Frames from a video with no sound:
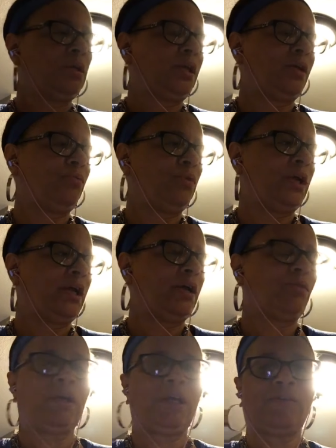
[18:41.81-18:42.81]
That way I
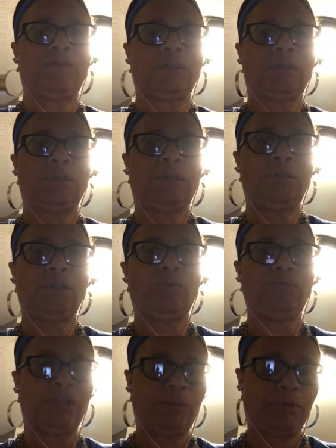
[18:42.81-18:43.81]
don't have to,
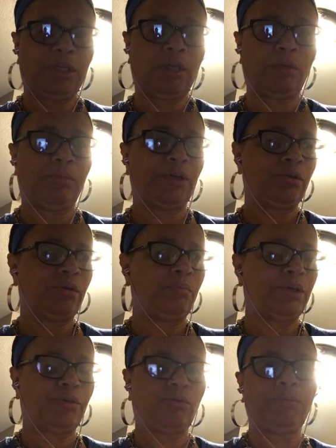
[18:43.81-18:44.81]
dip it in the butter. The
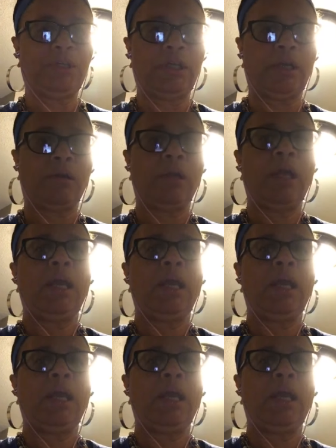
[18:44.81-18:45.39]
butter will be there.